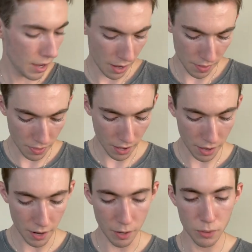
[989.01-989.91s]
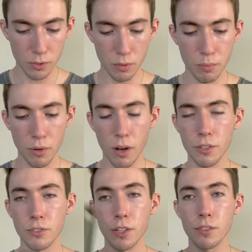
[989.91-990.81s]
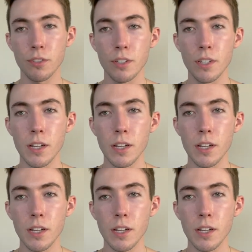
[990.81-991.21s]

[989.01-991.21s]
And then I also brought just